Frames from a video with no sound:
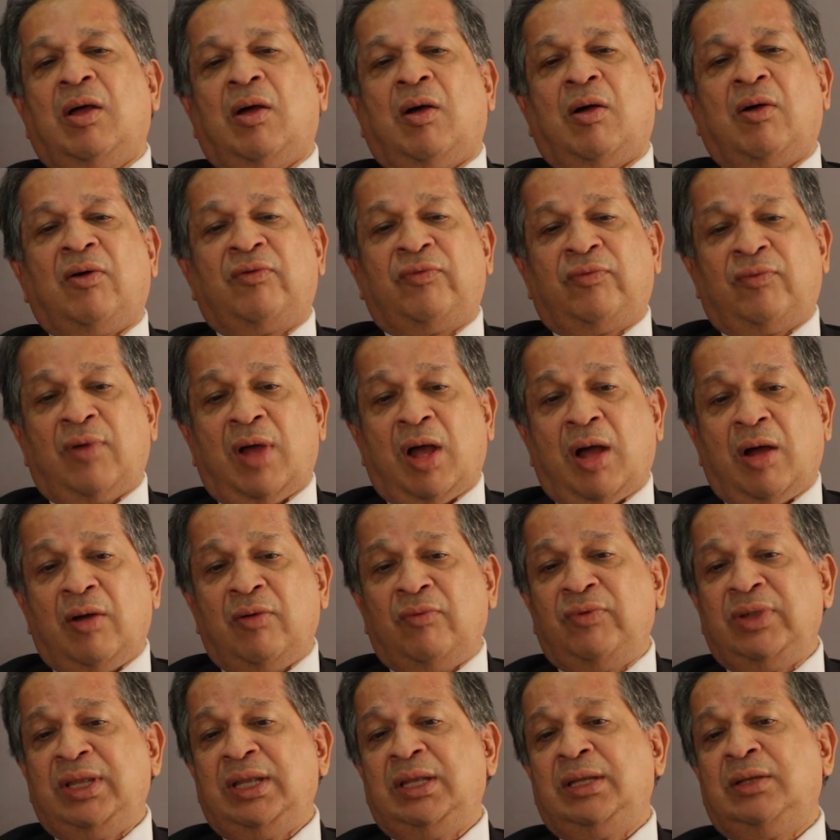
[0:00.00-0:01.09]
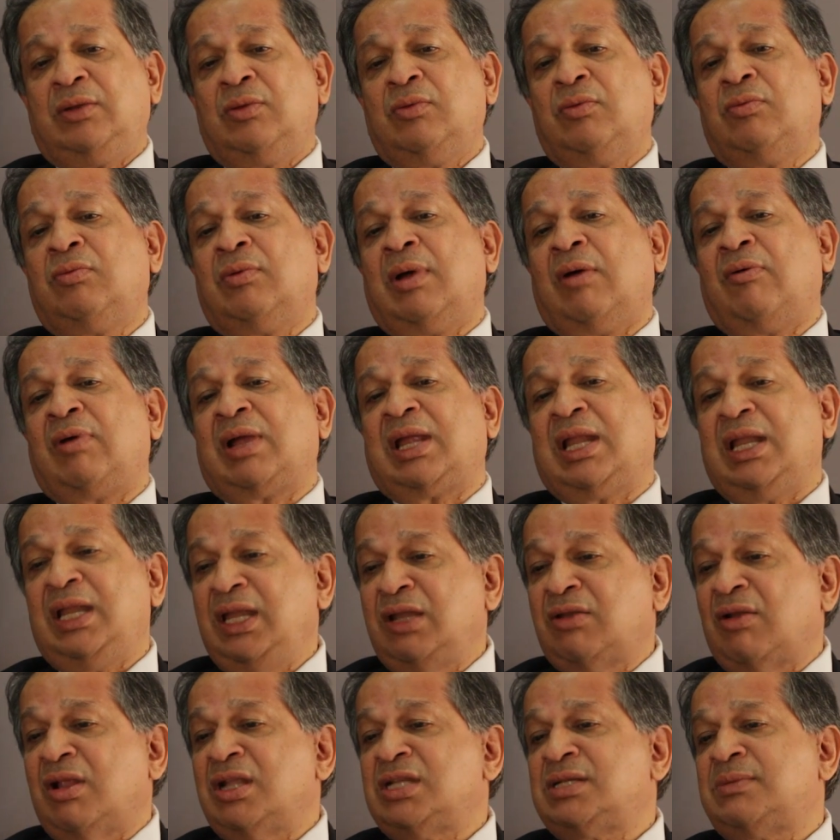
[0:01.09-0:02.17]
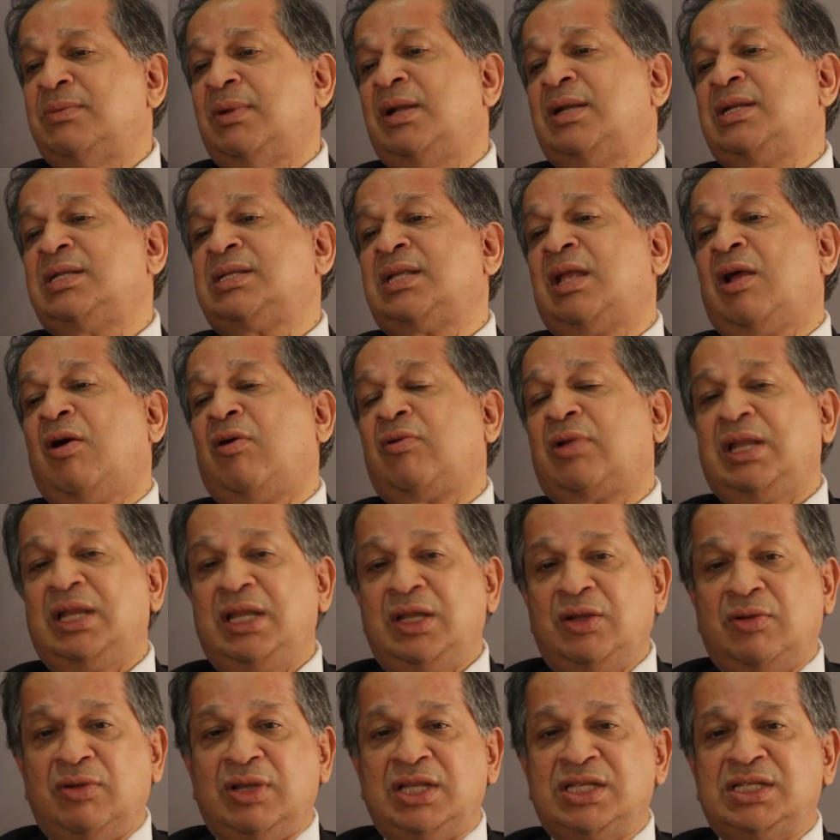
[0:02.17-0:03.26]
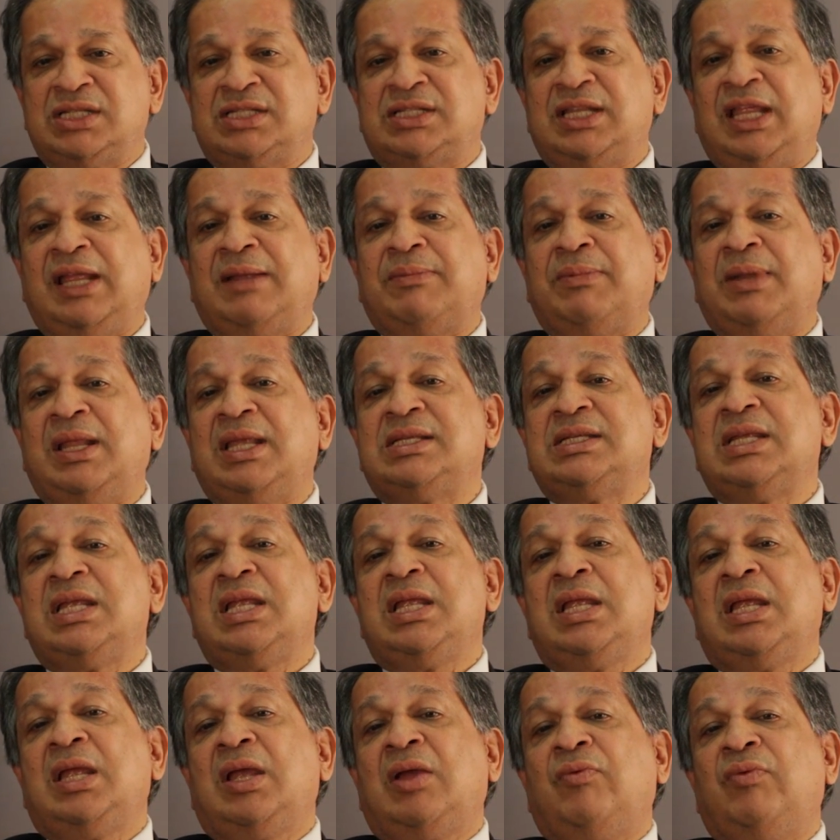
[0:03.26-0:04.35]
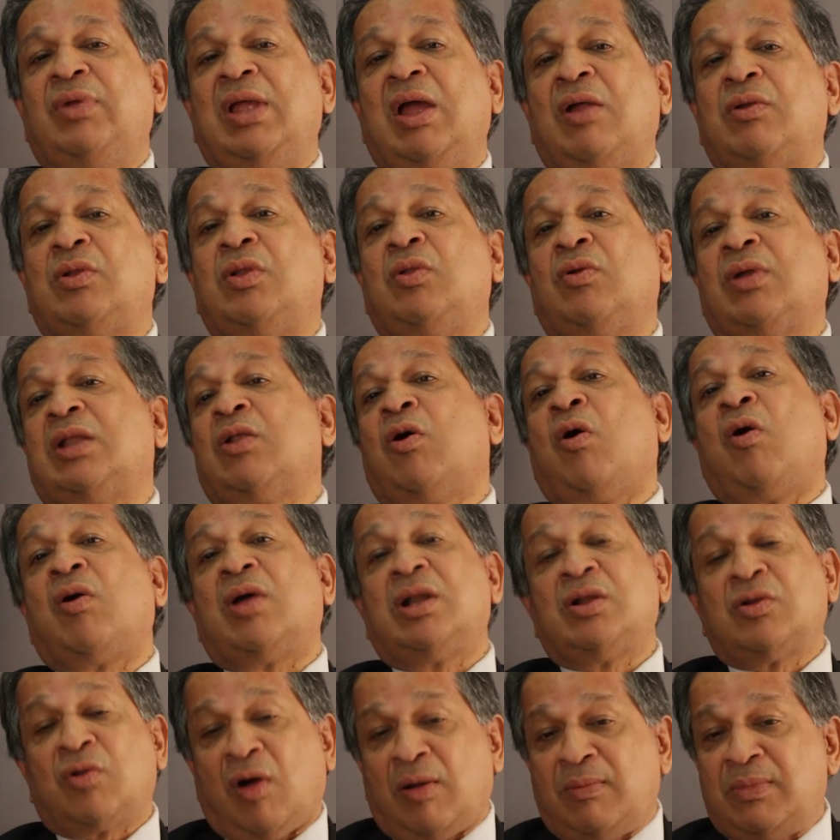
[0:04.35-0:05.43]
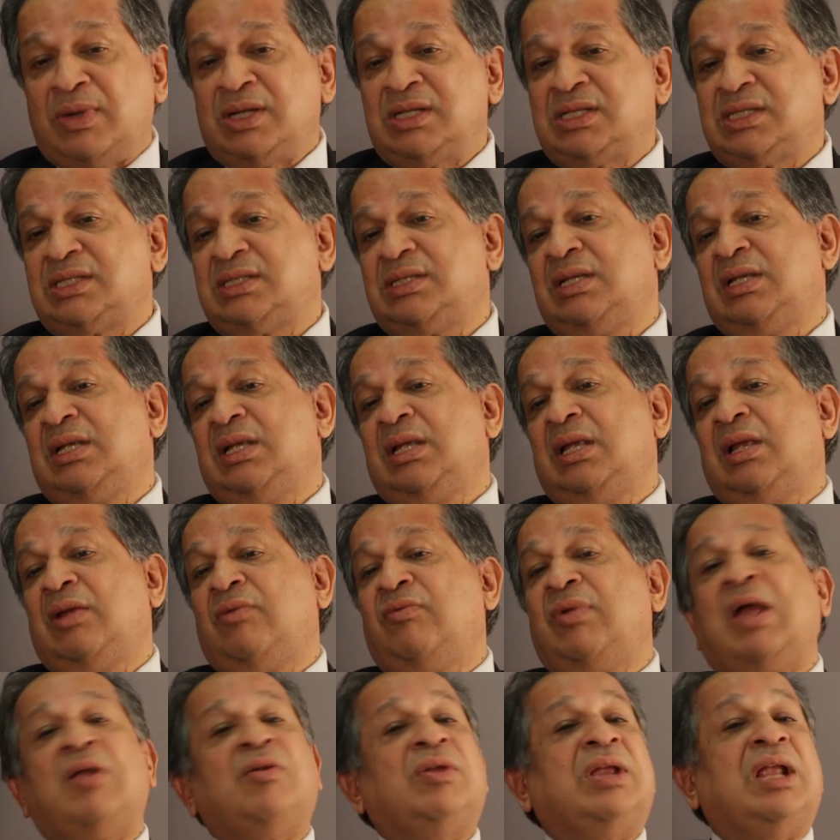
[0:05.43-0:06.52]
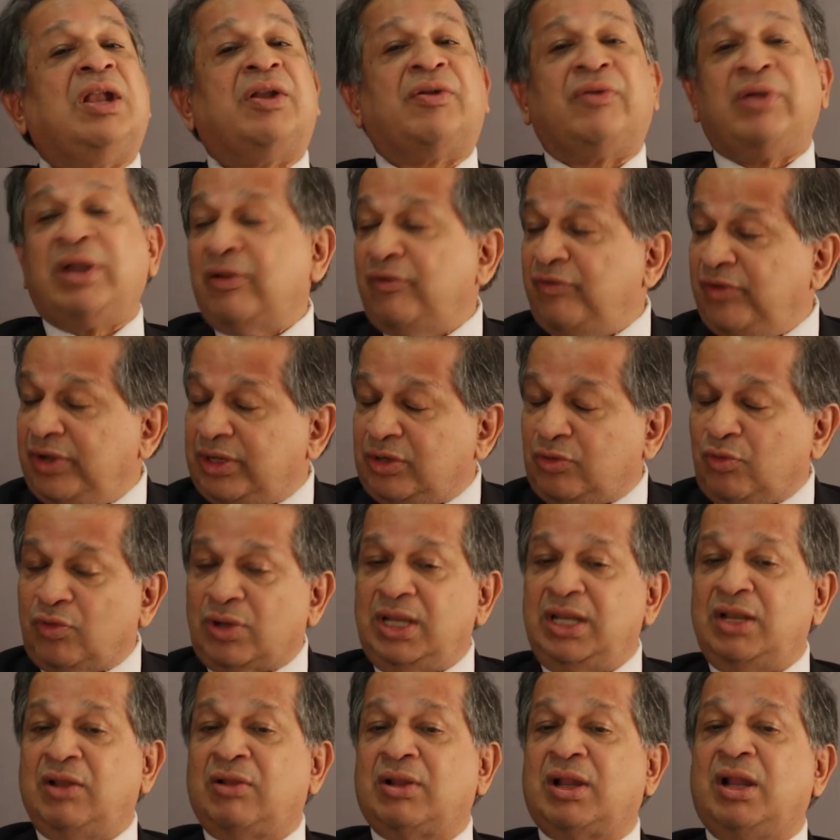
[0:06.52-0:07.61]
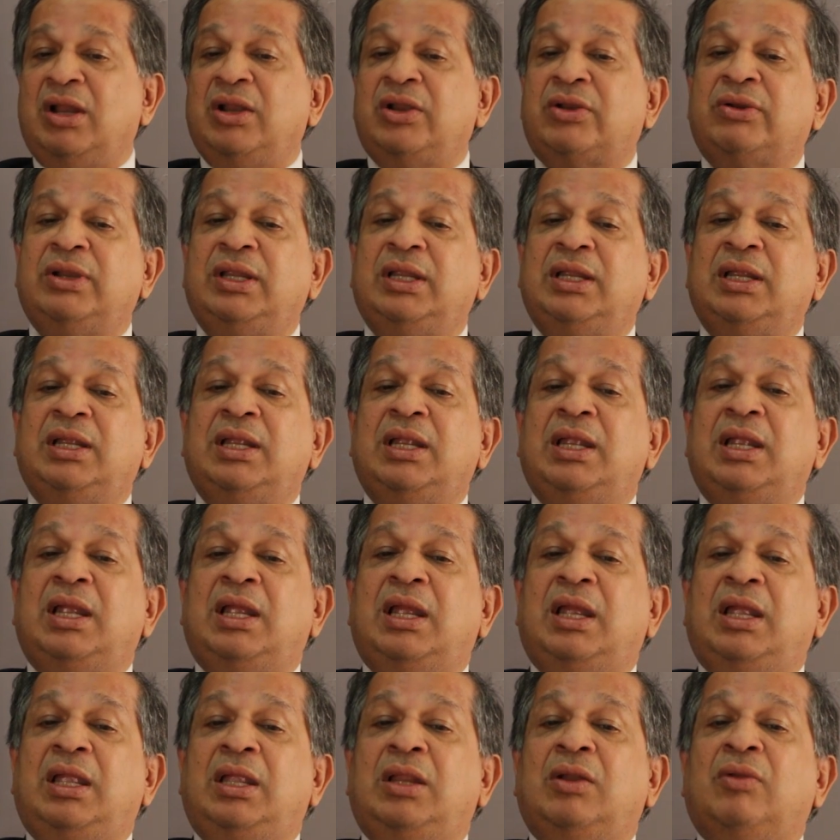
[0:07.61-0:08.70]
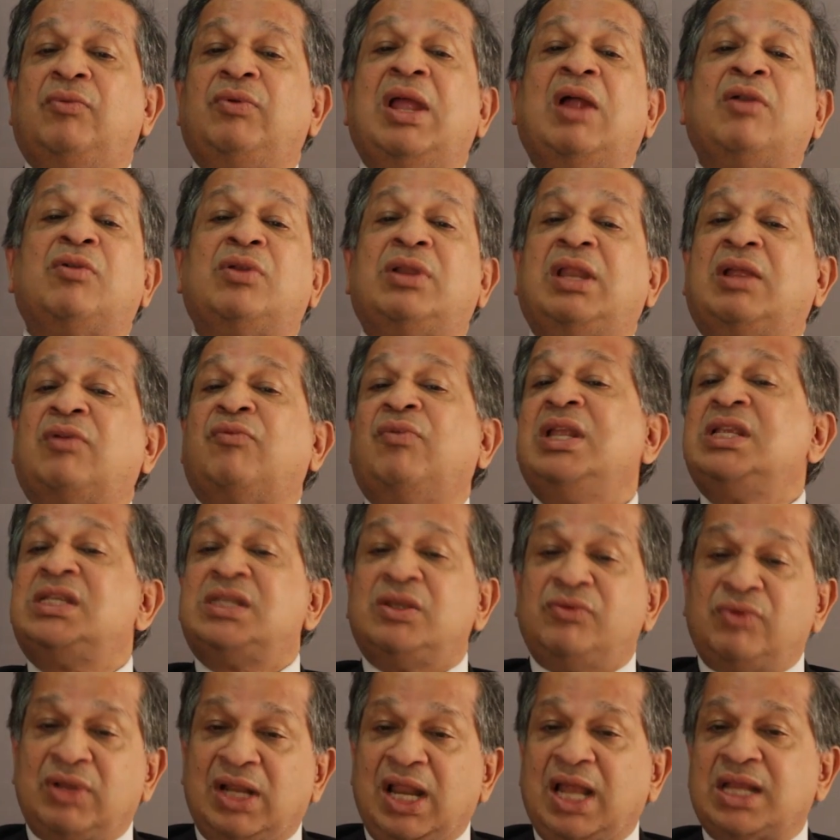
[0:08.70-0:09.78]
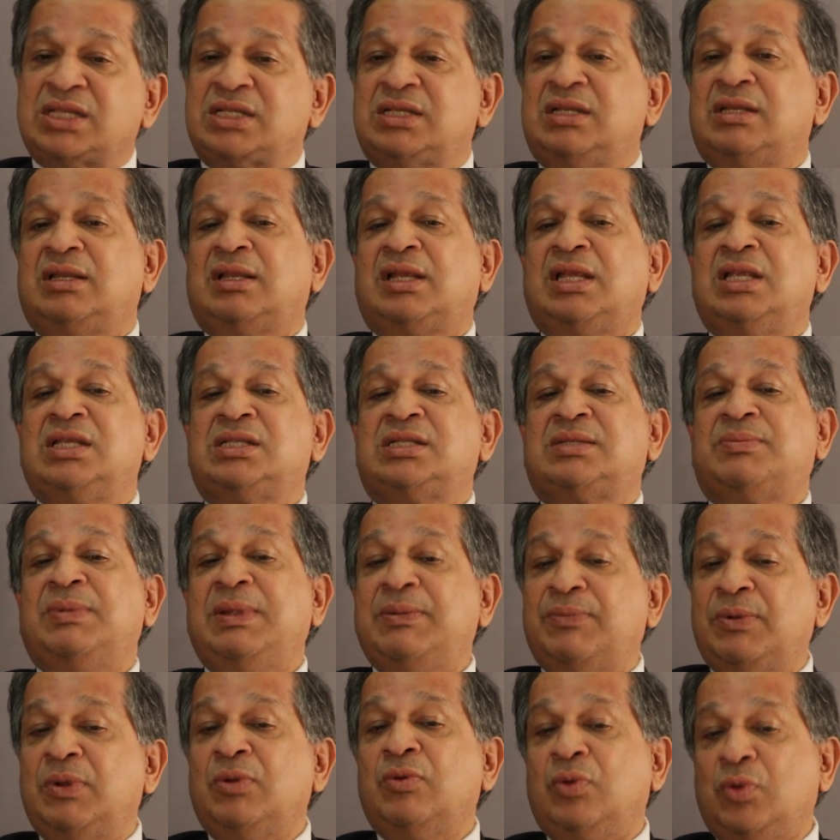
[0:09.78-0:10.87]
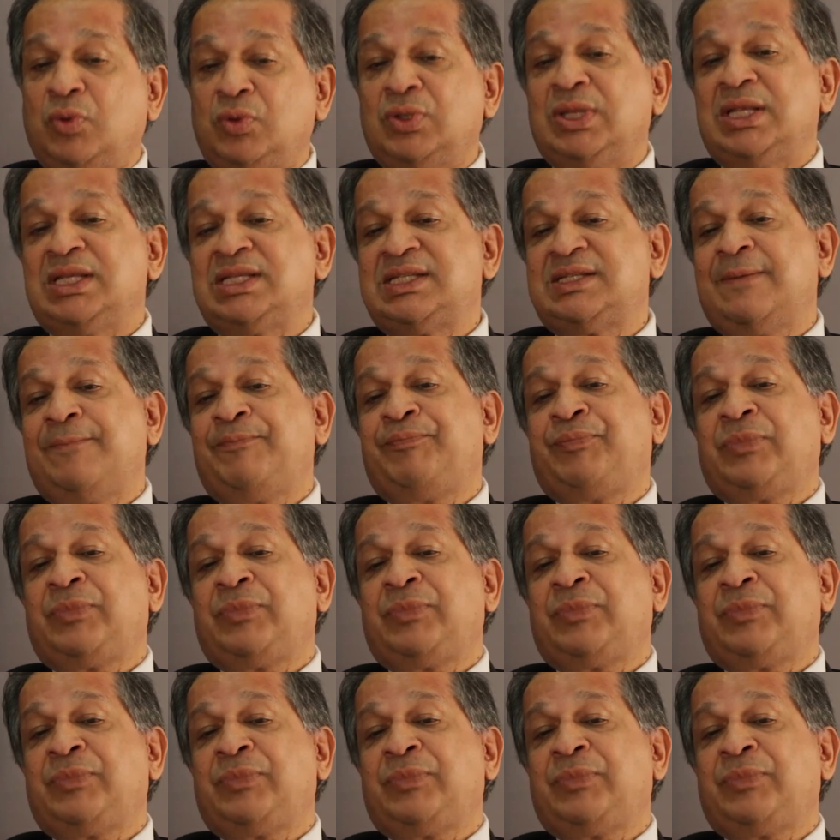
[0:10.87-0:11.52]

of how we do our kidney transplants, how kidney donations take place. We have to look at organ commerce. We have to get rid of it totally in our country. You know, we have to take very severe action against people who do this.